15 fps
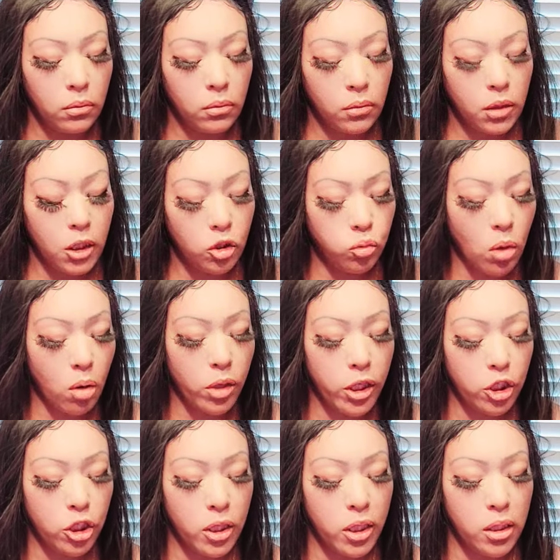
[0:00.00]
This
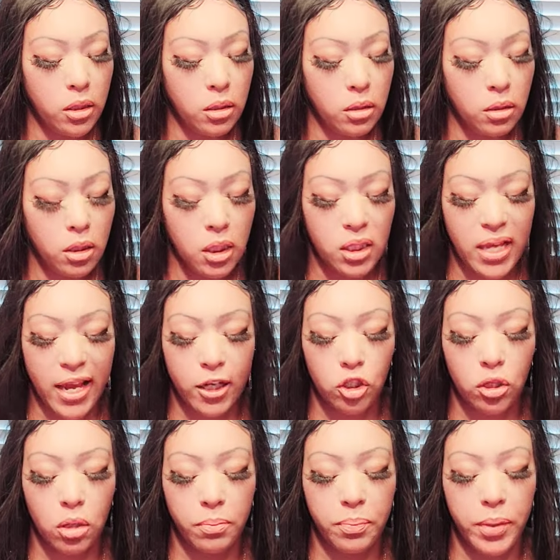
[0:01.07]
roguishness, this
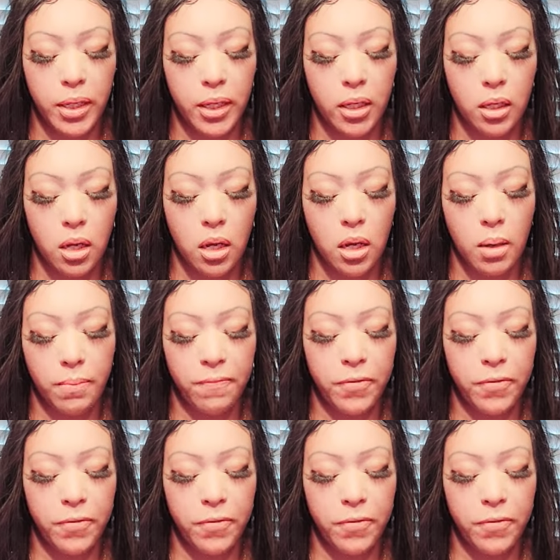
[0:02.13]
extra being um,